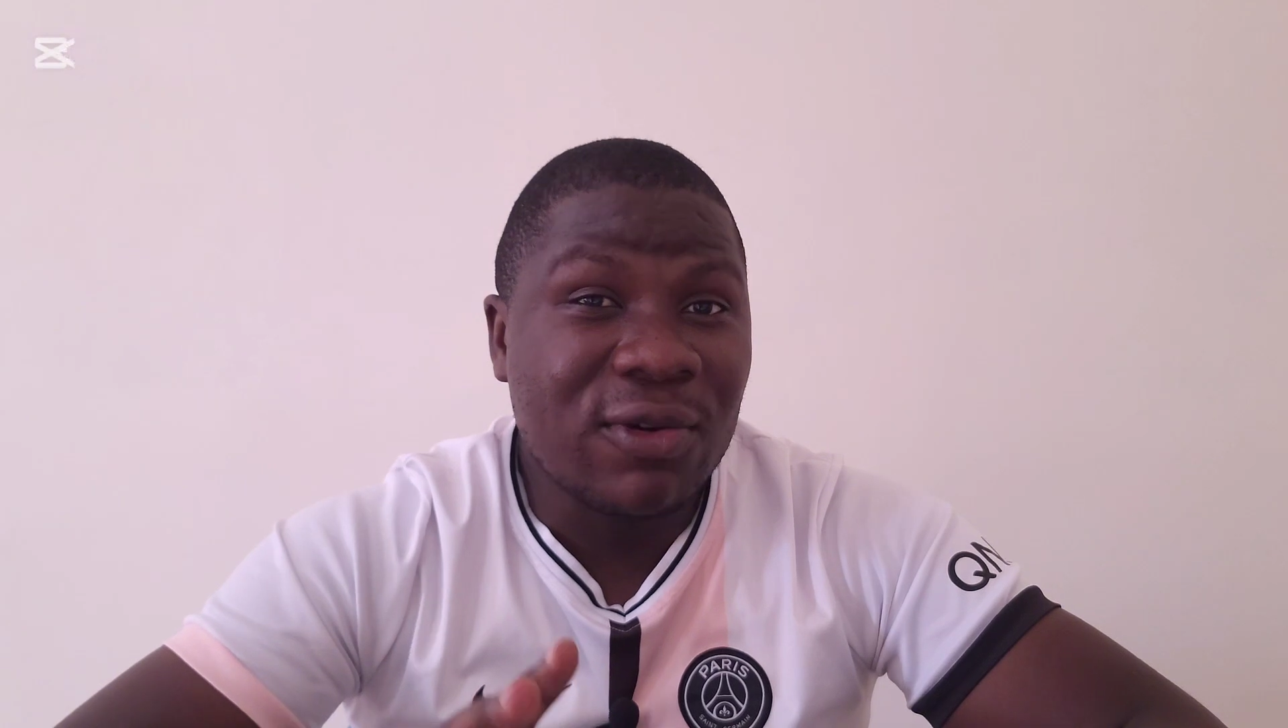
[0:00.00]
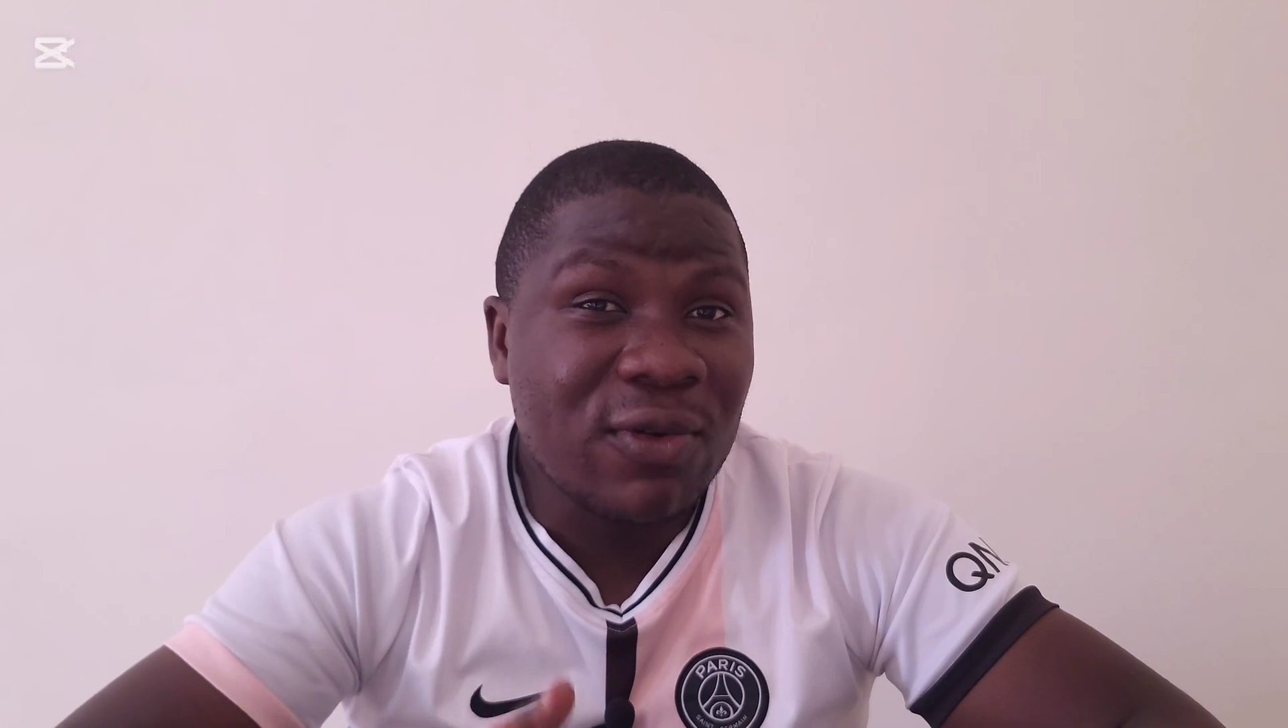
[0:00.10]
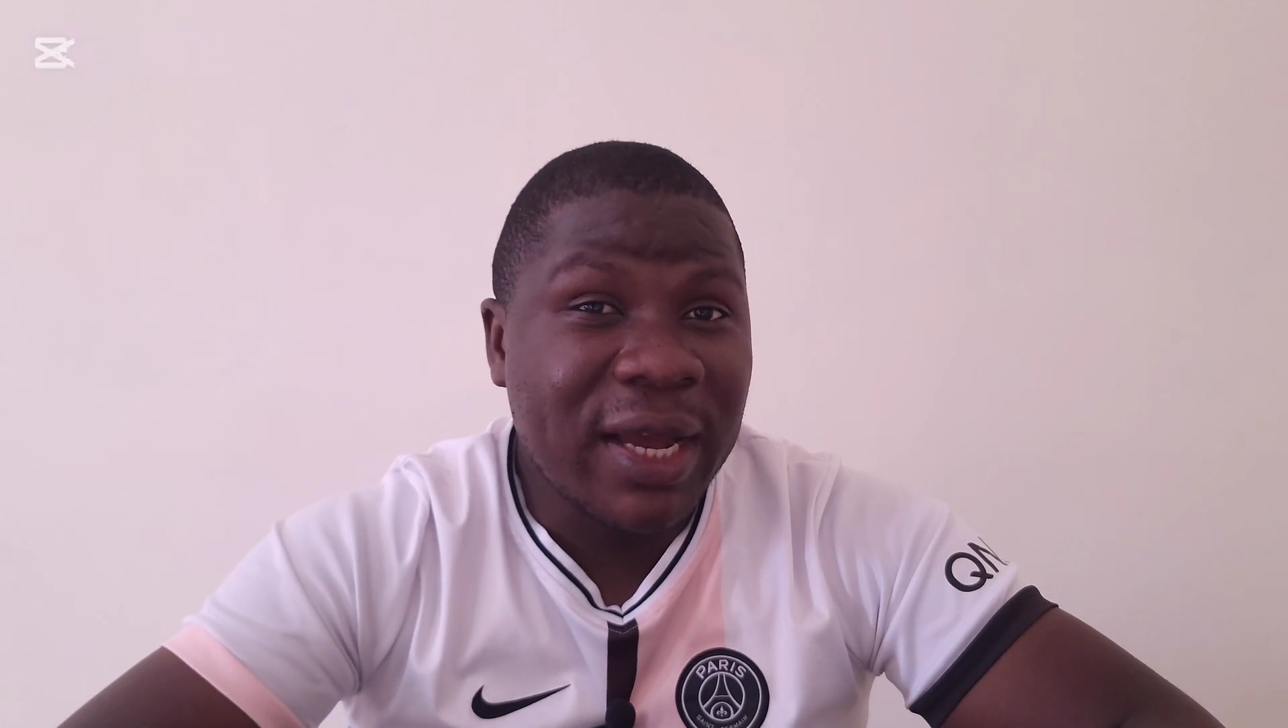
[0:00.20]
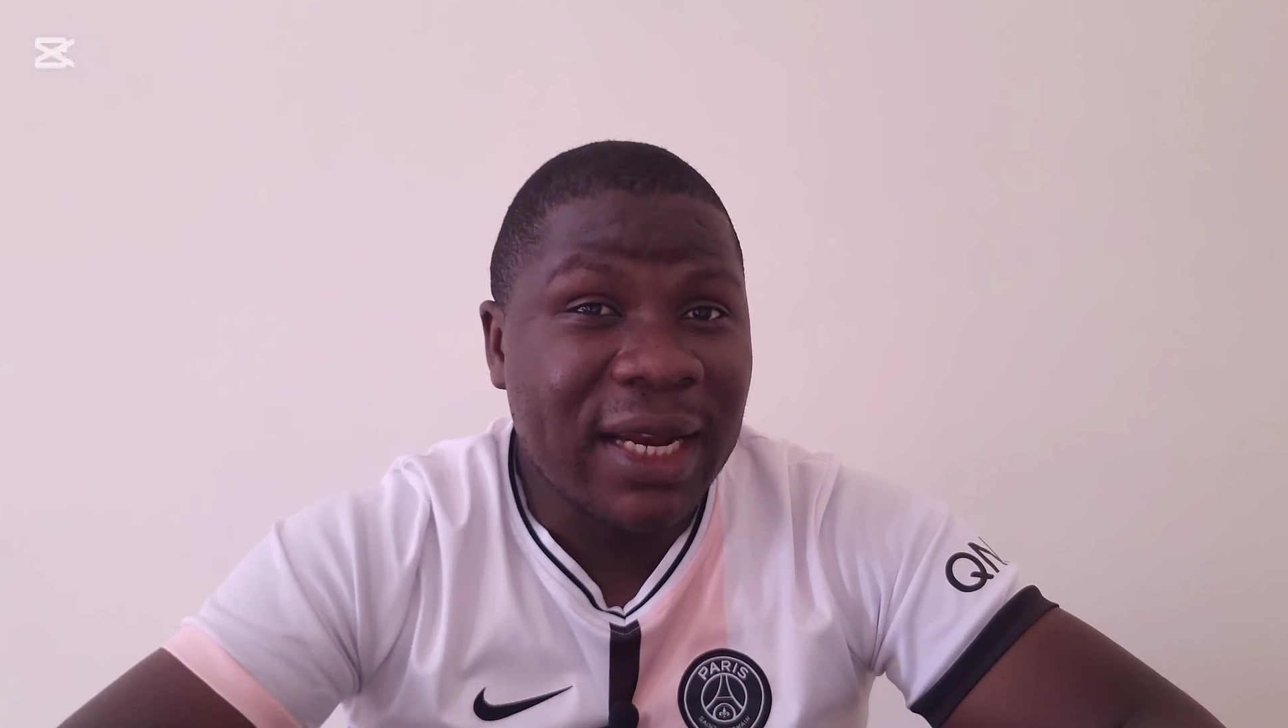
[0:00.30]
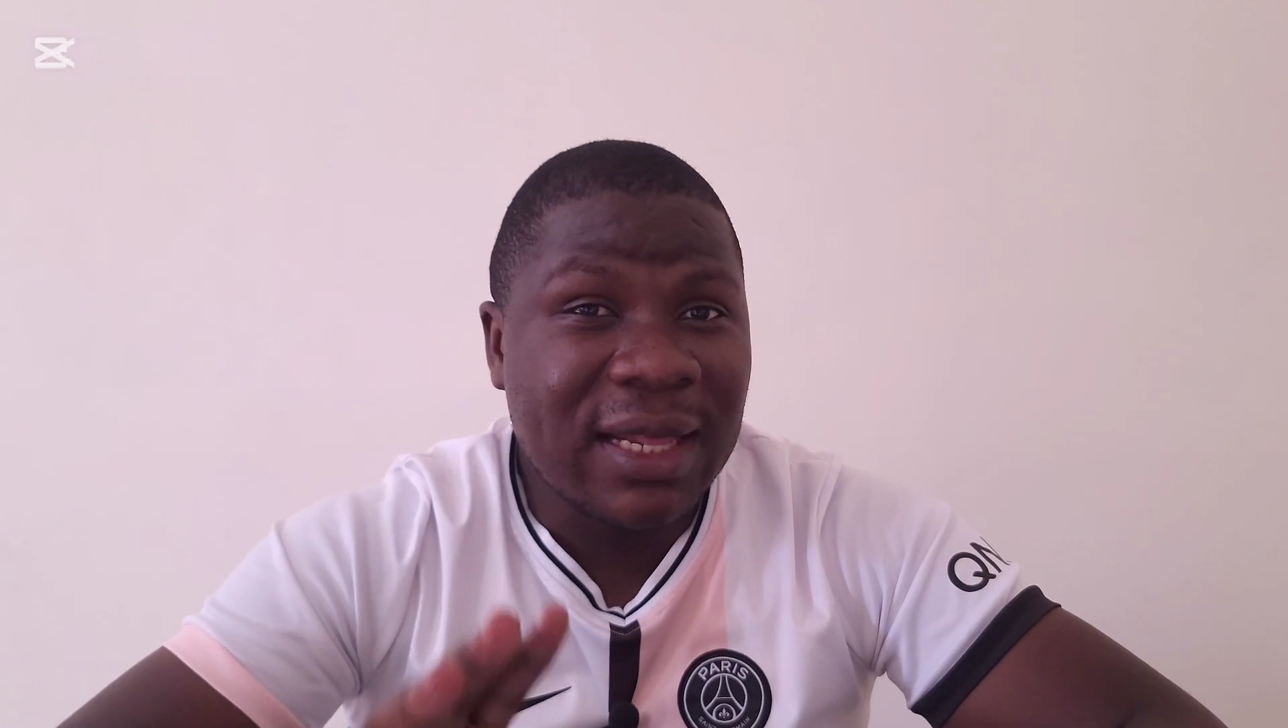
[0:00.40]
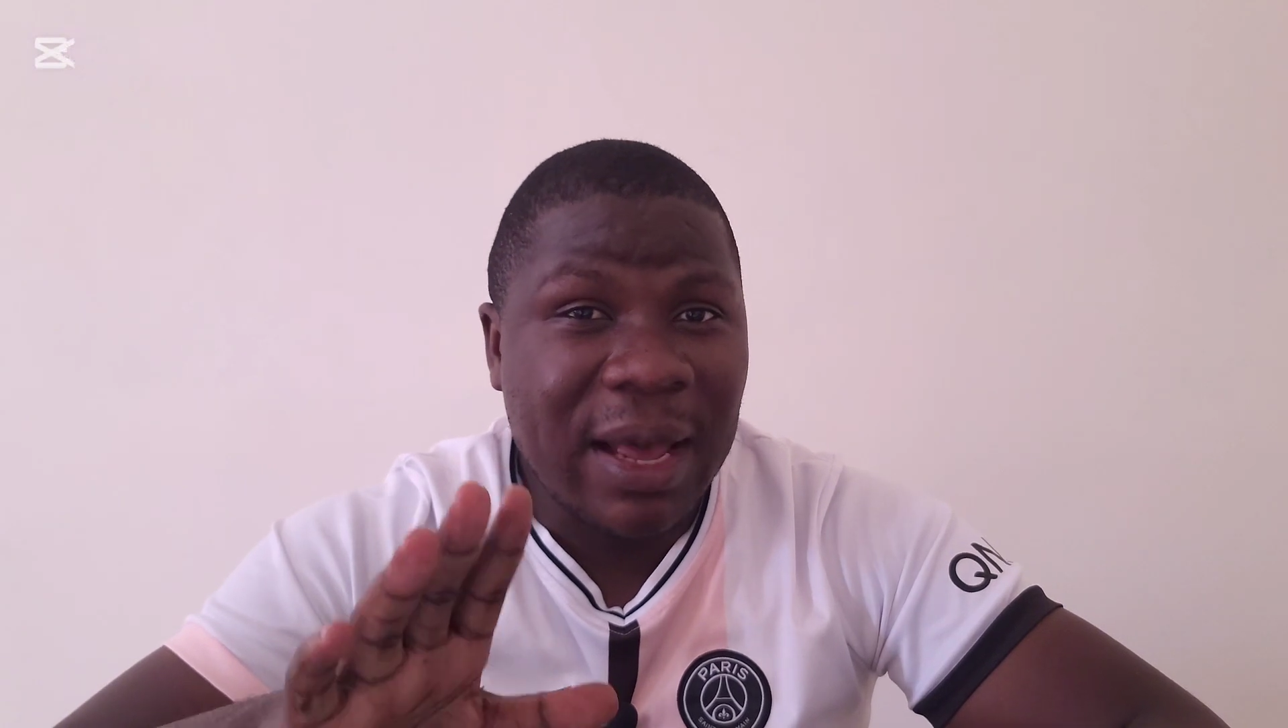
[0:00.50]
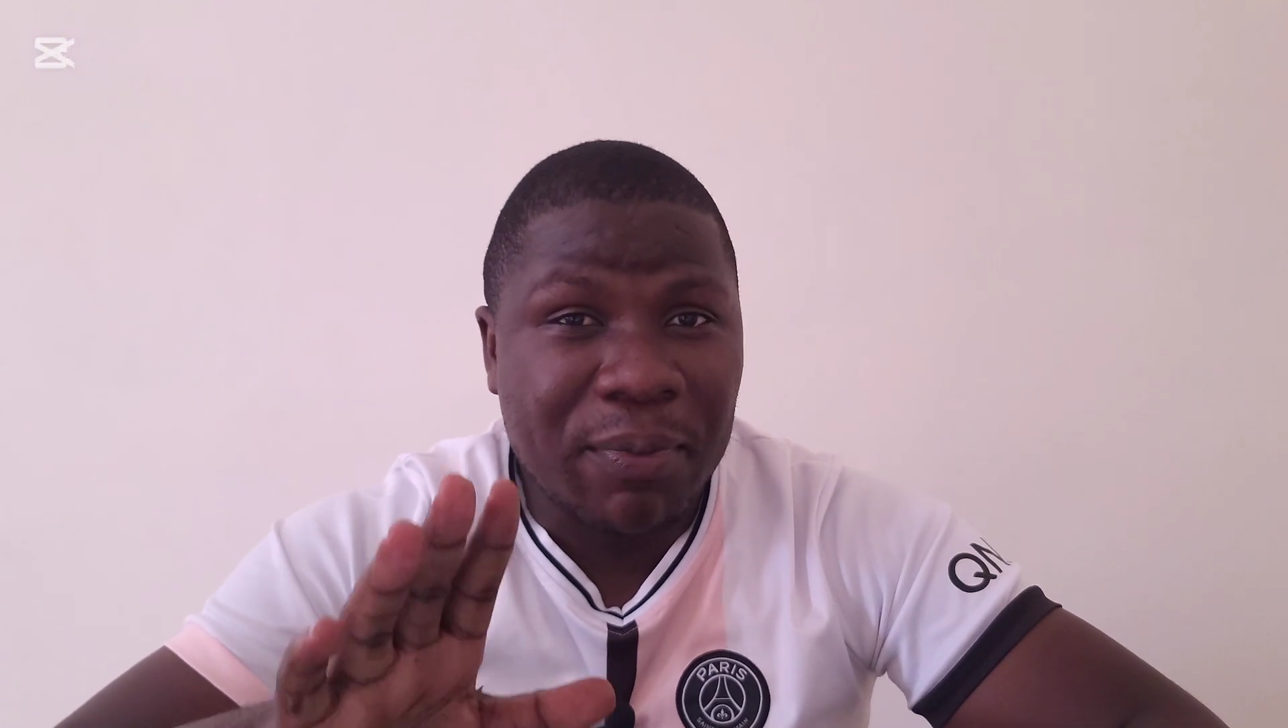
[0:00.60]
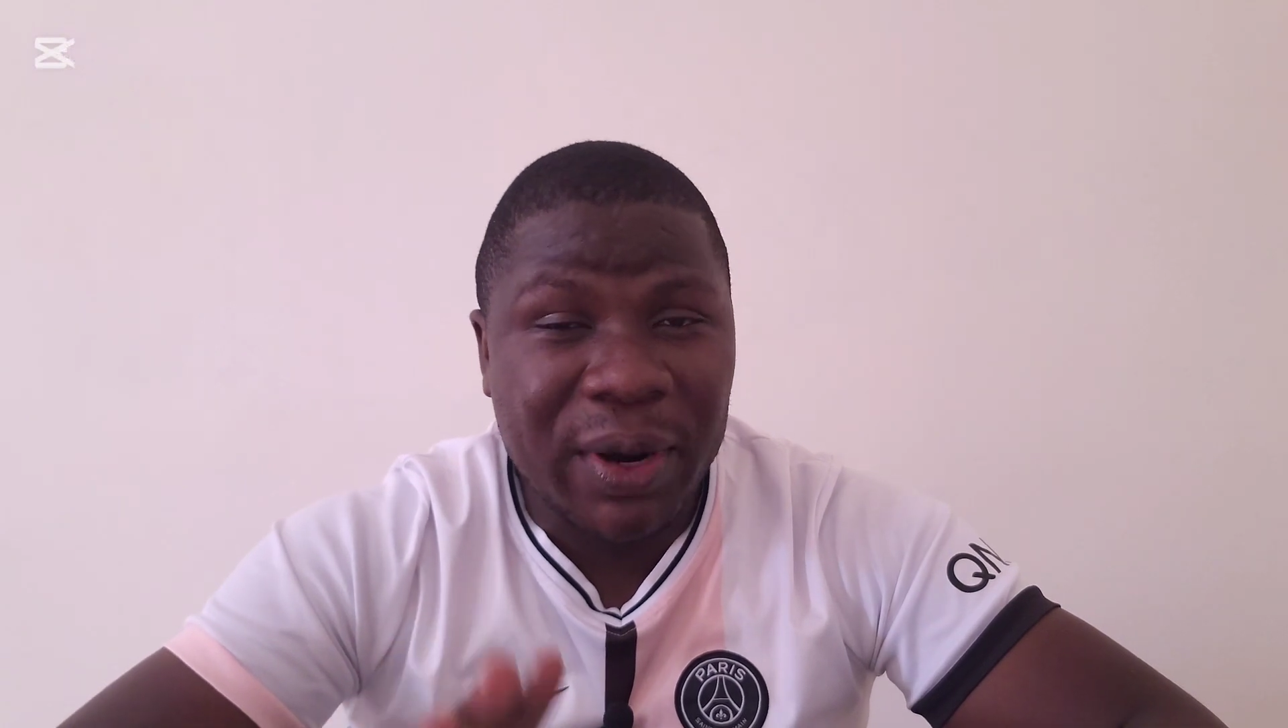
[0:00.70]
do get their